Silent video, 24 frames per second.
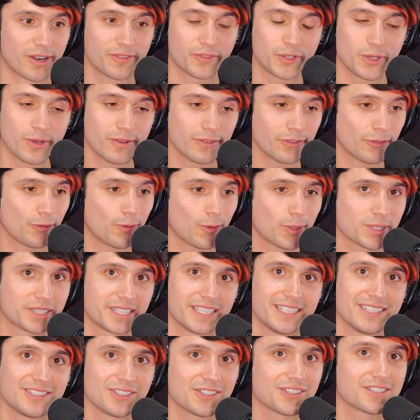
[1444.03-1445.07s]
if you have a
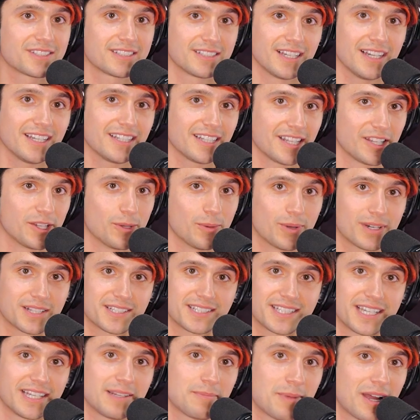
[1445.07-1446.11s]
14-year-old son and you want to
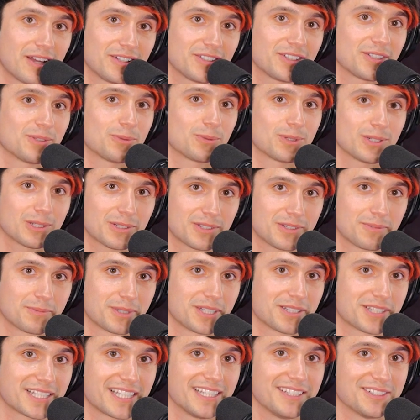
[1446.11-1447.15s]
send him out into the world, some
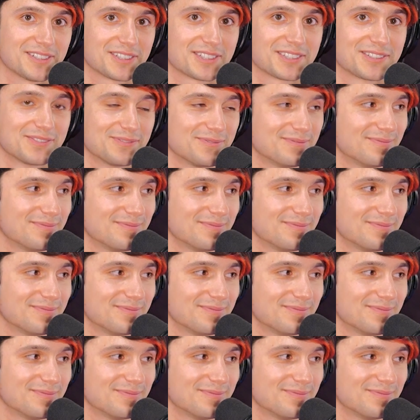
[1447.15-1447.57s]
good skills.